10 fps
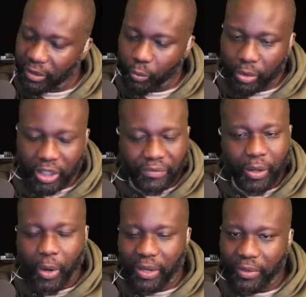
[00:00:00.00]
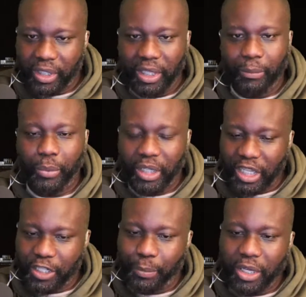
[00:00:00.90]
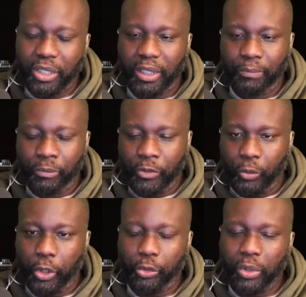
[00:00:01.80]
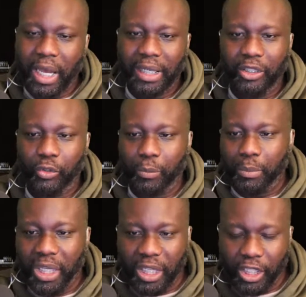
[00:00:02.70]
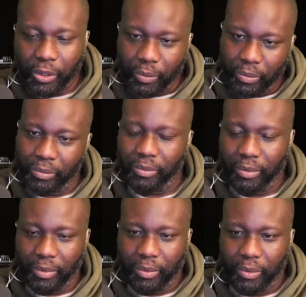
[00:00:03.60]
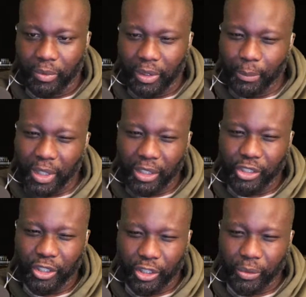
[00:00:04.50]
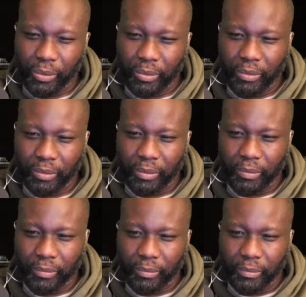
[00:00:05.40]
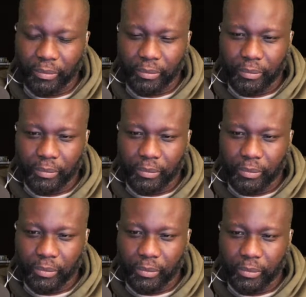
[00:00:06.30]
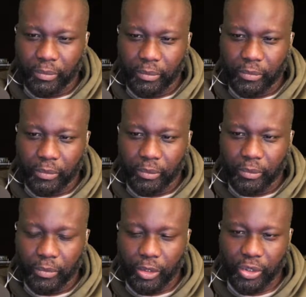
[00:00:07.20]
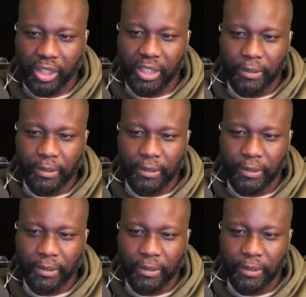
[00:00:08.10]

leave their wife and kid, but especially when you got a little mini you, a miniature you. Right. You see?